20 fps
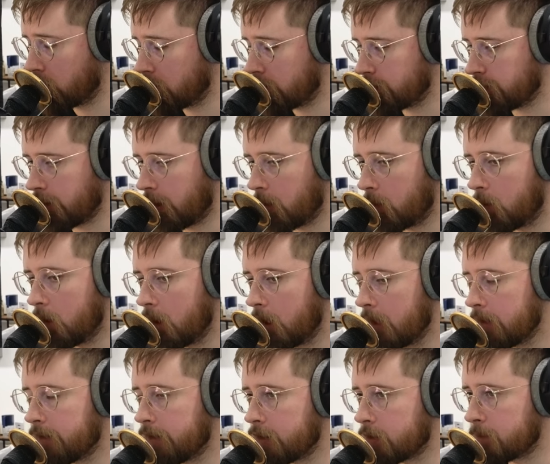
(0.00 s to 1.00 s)
So
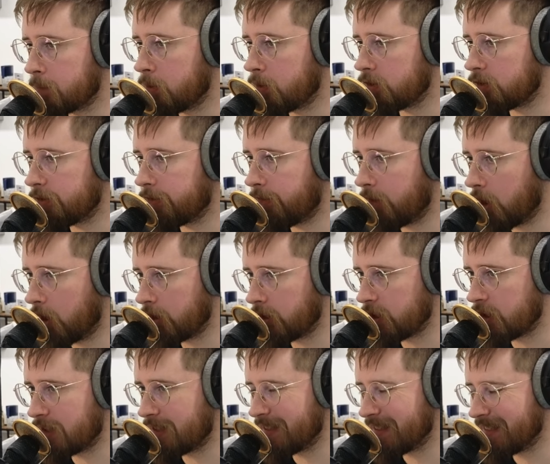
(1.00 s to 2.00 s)
yes. this puts further
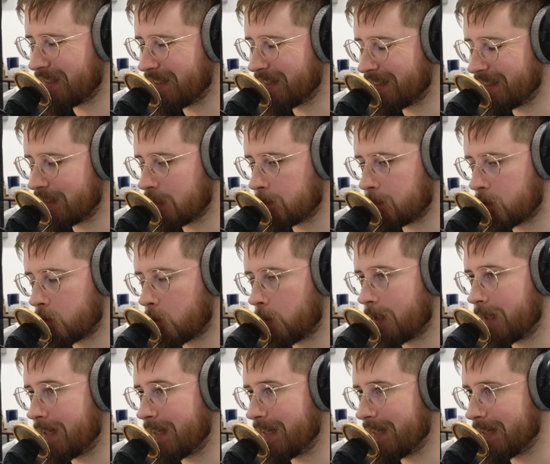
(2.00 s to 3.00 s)
distance
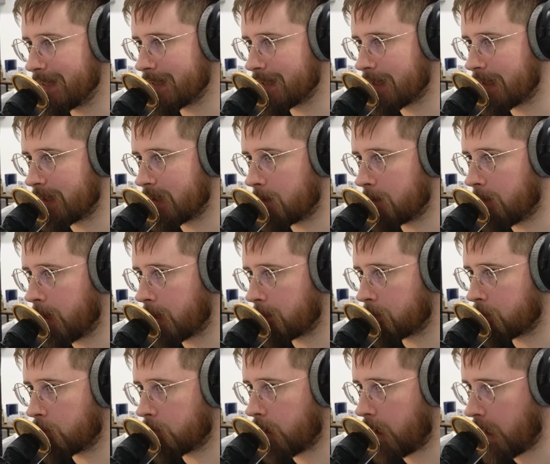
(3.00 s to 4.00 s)
between it and the
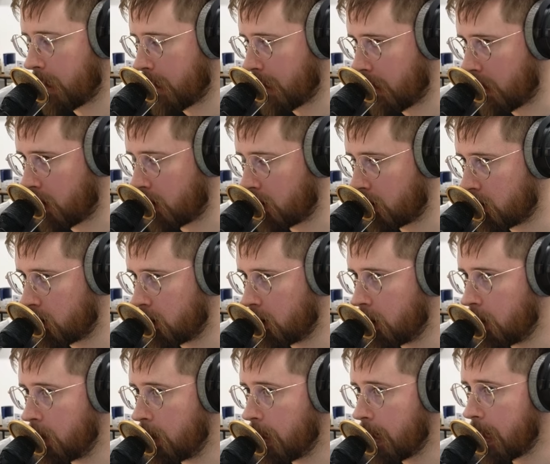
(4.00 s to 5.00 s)
MacBook Air.
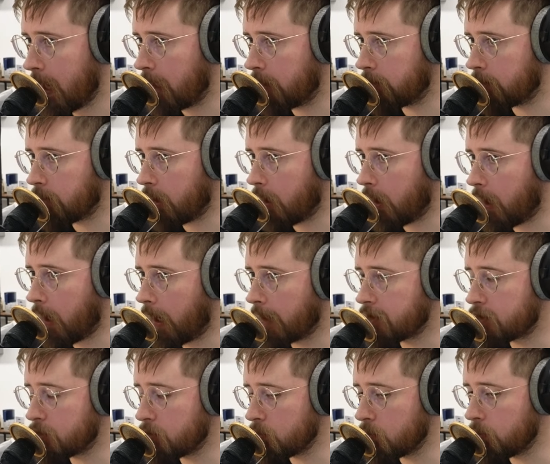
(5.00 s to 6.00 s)
Mm-hmm. And I
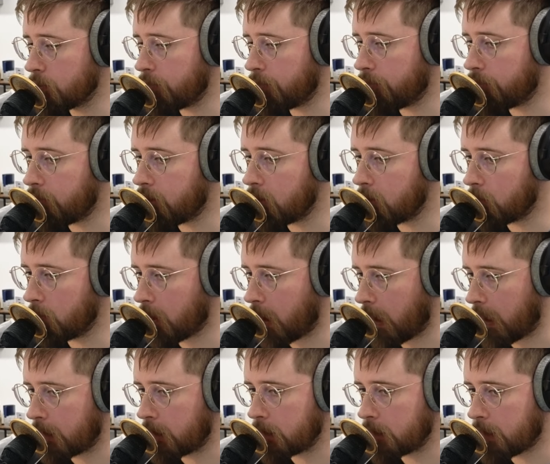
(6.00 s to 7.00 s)
do feel
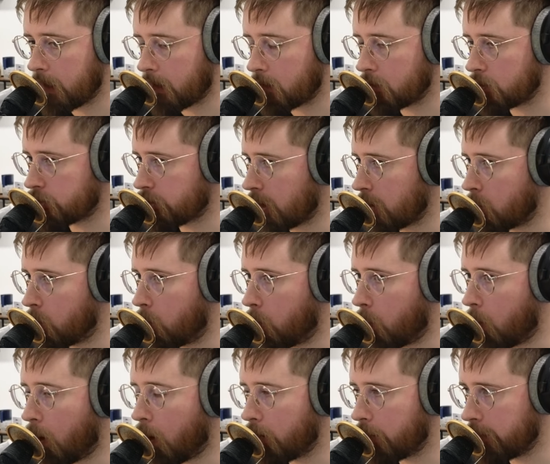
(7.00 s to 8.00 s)
like there is a
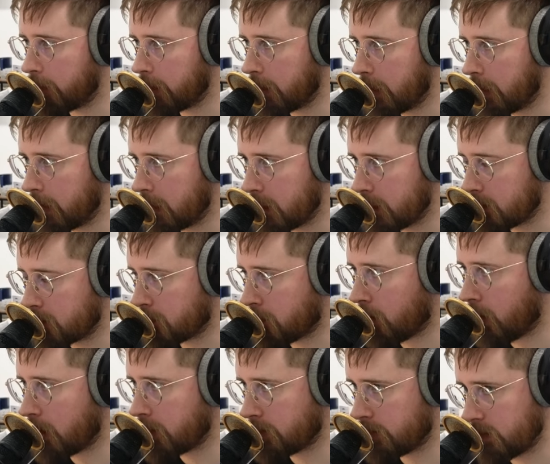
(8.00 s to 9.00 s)
warrant in its
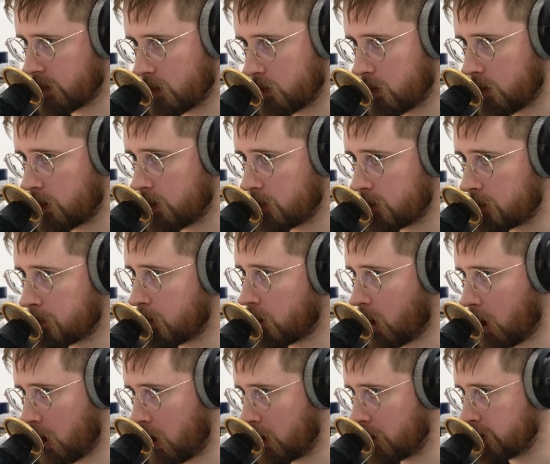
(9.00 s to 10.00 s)
price increase
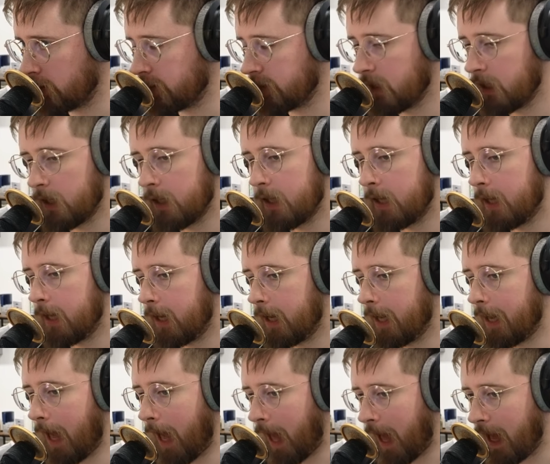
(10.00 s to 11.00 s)
because
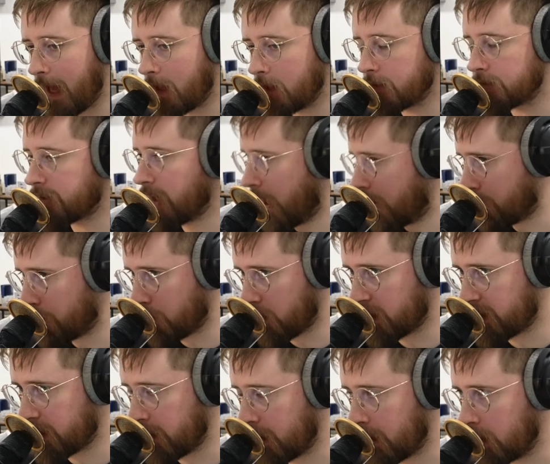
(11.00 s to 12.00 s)
it has
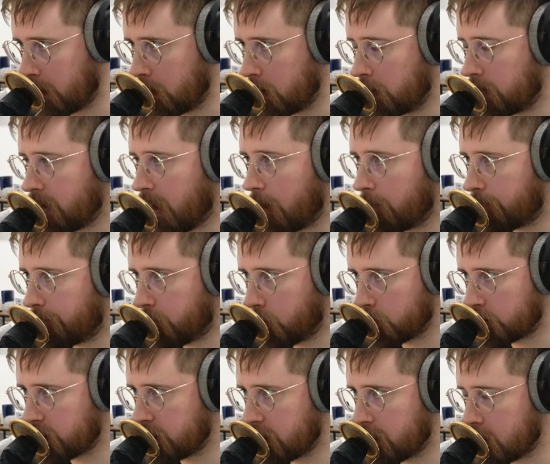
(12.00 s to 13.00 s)
everything that a
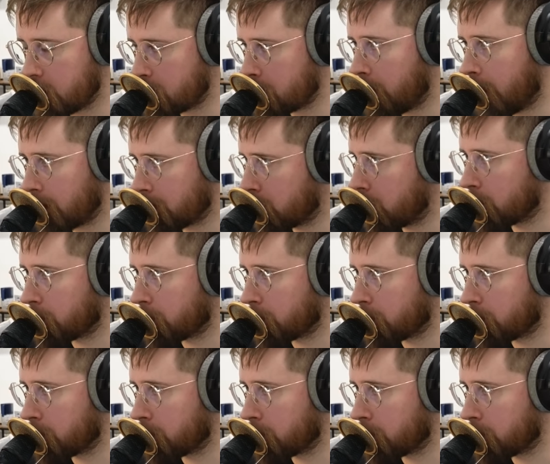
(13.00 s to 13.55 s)
14 inch MacBook